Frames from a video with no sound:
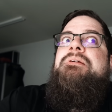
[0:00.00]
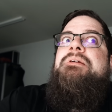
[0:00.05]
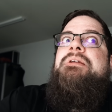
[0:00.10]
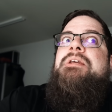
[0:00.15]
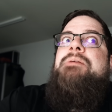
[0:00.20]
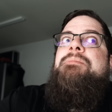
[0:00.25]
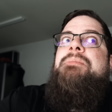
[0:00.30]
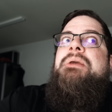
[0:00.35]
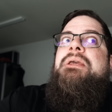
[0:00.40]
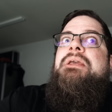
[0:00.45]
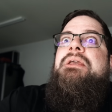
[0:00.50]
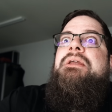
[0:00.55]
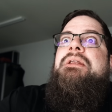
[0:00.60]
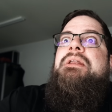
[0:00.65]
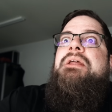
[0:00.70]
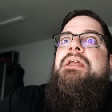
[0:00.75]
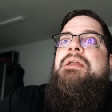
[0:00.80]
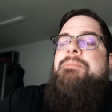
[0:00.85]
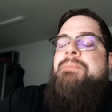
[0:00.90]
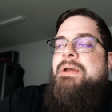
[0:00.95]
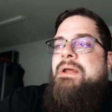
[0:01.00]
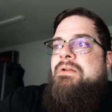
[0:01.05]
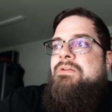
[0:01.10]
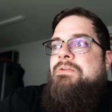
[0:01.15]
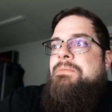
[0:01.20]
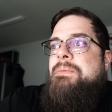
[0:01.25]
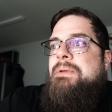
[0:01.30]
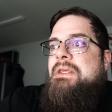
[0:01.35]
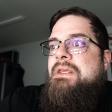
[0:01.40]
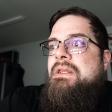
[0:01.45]
it made 8
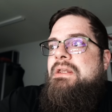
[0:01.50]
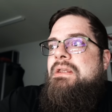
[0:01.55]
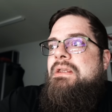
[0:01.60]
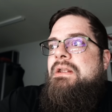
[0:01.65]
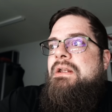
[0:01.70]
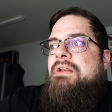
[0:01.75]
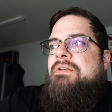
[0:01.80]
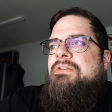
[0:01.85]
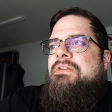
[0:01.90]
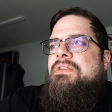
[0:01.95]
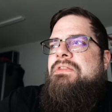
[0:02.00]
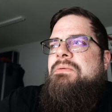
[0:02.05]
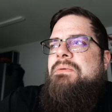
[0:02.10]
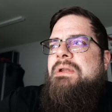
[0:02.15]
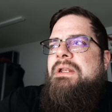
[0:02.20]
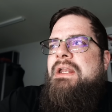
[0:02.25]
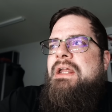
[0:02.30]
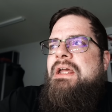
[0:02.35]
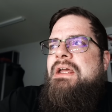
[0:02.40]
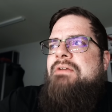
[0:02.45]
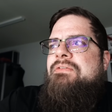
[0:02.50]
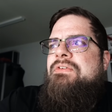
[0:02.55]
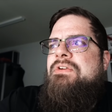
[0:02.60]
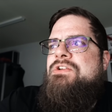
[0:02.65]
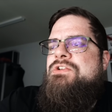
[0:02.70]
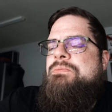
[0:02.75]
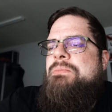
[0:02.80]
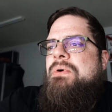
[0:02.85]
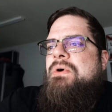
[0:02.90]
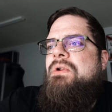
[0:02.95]
pounds peak. It has a 3.5
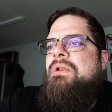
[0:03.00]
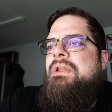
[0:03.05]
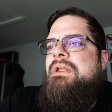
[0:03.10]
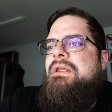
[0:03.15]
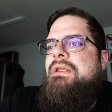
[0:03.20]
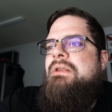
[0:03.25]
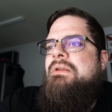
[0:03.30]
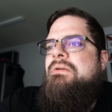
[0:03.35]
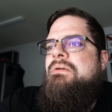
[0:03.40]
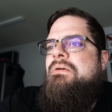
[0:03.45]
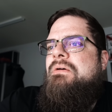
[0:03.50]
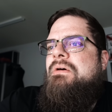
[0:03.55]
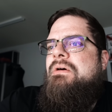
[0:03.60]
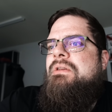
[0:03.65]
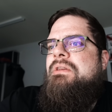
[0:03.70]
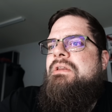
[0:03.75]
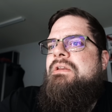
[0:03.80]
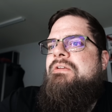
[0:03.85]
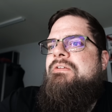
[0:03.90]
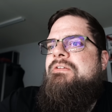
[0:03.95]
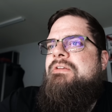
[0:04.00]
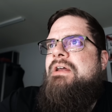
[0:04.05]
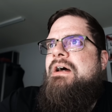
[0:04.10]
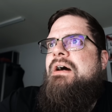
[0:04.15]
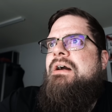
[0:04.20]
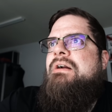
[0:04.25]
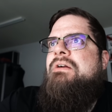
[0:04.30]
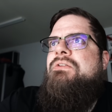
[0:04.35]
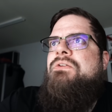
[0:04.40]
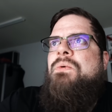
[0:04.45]
inch pulley on the
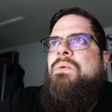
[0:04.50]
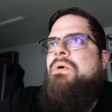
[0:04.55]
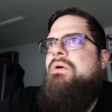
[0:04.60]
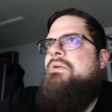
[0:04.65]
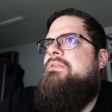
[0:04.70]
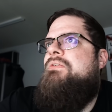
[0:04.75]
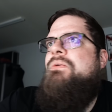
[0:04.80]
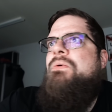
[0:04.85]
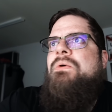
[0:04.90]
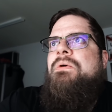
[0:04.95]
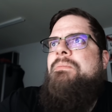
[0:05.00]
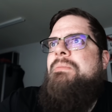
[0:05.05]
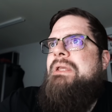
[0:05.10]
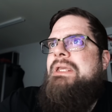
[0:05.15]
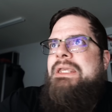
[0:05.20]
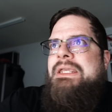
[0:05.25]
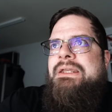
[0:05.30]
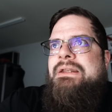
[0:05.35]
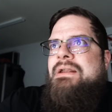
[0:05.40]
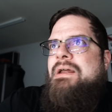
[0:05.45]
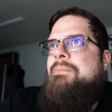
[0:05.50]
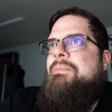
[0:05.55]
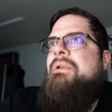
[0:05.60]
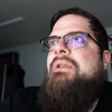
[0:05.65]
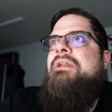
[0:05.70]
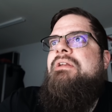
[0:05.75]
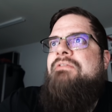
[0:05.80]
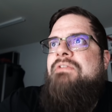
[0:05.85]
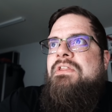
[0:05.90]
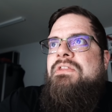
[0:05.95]
stock TorqStorm kit. I
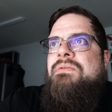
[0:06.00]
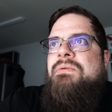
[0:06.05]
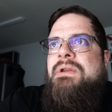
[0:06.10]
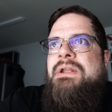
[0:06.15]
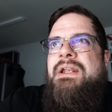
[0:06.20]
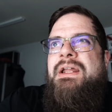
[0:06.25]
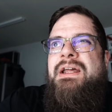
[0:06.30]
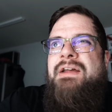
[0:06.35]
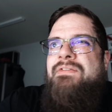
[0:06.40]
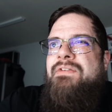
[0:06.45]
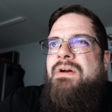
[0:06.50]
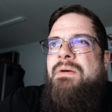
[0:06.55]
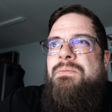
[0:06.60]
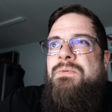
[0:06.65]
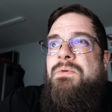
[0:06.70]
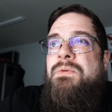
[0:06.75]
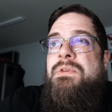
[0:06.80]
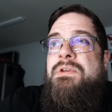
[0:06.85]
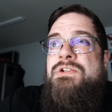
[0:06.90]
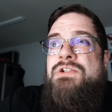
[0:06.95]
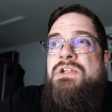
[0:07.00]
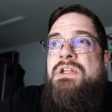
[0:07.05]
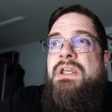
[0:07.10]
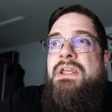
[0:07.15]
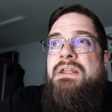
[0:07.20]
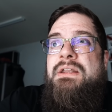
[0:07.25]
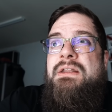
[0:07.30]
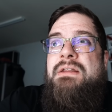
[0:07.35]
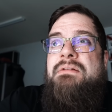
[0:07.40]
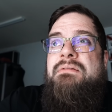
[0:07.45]
believe the 3.5 comes with a
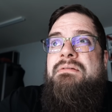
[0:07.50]
G8